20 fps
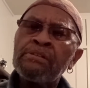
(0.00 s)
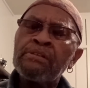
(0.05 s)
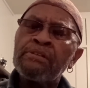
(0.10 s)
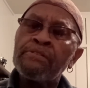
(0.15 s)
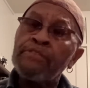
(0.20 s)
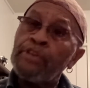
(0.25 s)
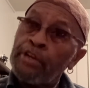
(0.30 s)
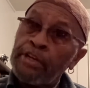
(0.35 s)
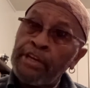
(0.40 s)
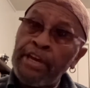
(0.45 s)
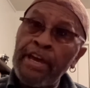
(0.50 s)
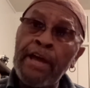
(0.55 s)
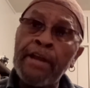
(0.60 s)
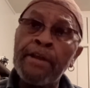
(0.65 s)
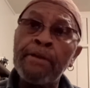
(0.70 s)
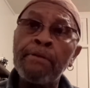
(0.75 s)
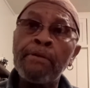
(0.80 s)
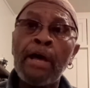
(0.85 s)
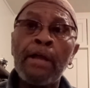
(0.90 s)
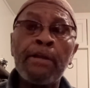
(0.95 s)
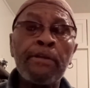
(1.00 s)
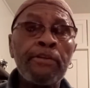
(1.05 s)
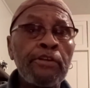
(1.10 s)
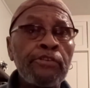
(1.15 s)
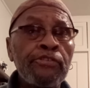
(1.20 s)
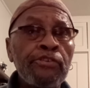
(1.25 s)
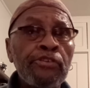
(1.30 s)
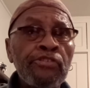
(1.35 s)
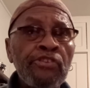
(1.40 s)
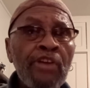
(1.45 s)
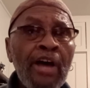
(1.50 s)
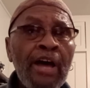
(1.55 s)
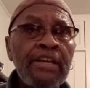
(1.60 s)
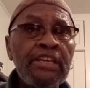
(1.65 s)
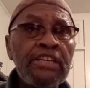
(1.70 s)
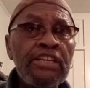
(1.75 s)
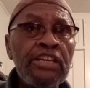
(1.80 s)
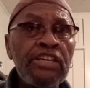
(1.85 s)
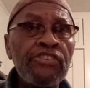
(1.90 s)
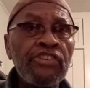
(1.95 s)
Then again, and this is not
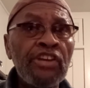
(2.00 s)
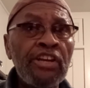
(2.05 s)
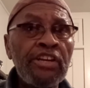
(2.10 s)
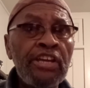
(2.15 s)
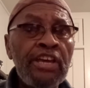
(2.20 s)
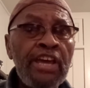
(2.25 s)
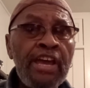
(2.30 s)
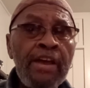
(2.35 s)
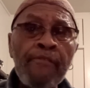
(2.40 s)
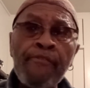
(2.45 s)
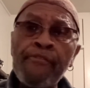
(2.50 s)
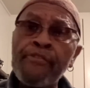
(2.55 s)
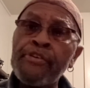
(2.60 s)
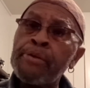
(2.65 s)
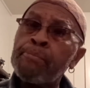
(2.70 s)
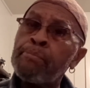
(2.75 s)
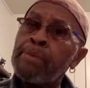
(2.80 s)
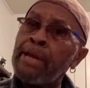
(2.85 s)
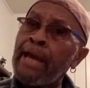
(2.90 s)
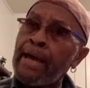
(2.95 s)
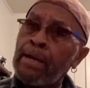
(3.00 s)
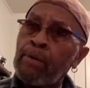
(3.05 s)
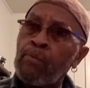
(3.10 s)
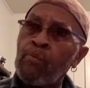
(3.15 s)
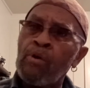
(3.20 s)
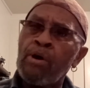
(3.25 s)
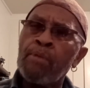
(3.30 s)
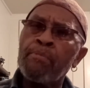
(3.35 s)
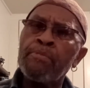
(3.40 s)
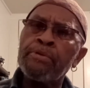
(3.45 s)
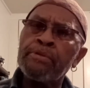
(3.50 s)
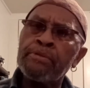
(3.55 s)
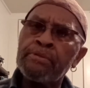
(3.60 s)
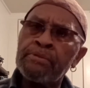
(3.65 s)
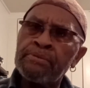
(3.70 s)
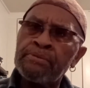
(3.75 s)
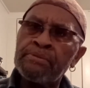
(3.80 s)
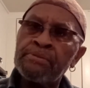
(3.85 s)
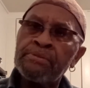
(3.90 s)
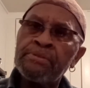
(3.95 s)
each and every black
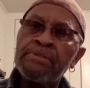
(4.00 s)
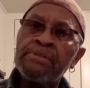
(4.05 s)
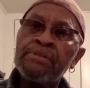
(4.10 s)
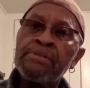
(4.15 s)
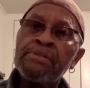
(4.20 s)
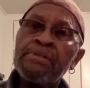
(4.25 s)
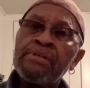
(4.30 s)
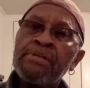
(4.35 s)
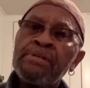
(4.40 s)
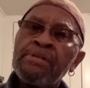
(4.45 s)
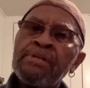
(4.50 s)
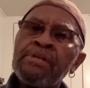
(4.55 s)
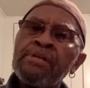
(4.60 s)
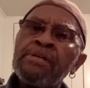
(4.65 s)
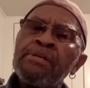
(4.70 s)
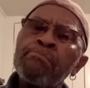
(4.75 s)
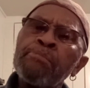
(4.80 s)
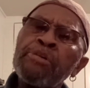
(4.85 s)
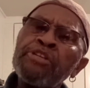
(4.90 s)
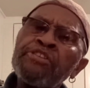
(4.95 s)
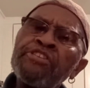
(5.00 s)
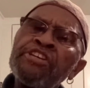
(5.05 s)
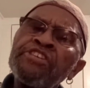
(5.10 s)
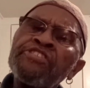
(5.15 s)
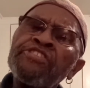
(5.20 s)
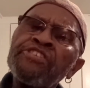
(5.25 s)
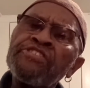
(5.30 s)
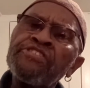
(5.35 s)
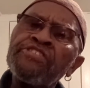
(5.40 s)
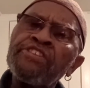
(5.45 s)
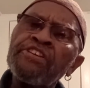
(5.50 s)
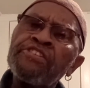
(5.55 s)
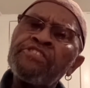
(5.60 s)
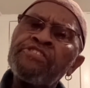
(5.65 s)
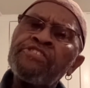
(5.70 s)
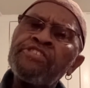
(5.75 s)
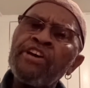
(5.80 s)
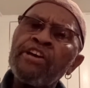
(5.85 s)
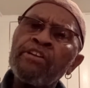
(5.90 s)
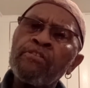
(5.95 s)
woman, but this is the
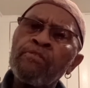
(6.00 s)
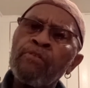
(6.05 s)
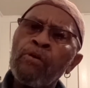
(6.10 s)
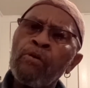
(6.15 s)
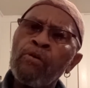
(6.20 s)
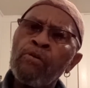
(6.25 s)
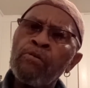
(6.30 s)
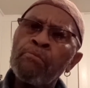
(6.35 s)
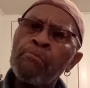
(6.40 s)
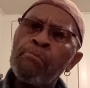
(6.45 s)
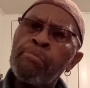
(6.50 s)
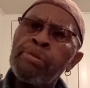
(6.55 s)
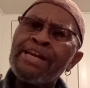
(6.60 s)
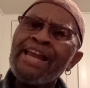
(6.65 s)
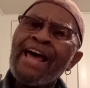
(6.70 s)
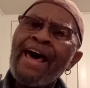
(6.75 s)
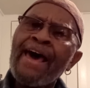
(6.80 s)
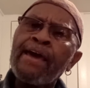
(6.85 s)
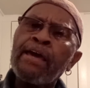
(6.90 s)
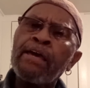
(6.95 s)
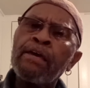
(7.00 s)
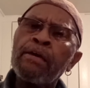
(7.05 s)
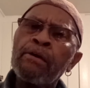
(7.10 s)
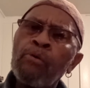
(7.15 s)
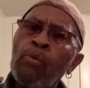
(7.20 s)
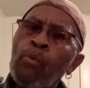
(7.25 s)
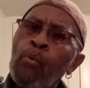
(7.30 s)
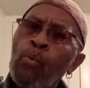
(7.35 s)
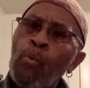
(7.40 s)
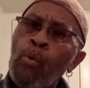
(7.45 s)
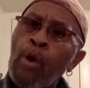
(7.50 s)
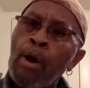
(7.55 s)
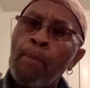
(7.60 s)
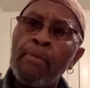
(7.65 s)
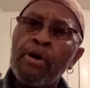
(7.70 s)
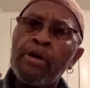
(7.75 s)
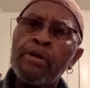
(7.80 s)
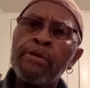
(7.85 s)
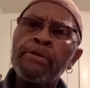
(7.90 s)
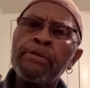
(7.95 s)
general black
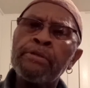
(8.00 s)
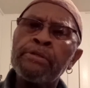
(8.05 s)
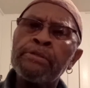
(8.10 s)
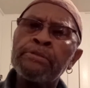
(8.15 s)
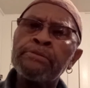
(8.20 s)
woman.